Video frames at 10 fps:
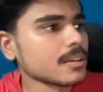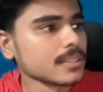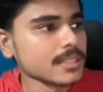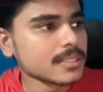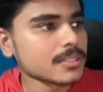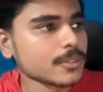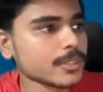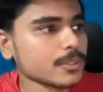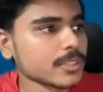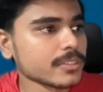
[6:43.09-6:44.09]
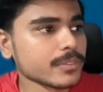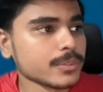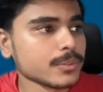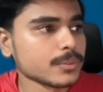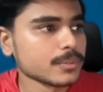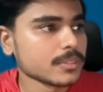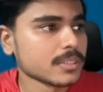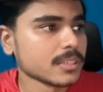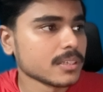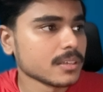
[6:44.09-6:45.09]
This is going to give you
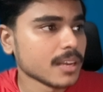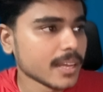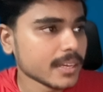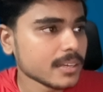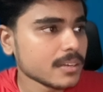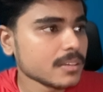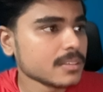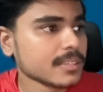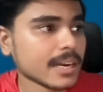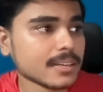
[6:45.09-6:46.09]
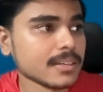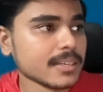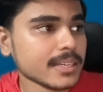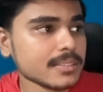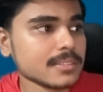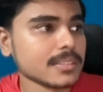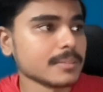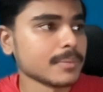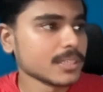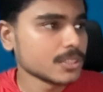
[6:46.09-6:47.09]
the link that contains the
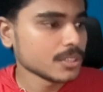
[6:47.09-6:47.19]
image.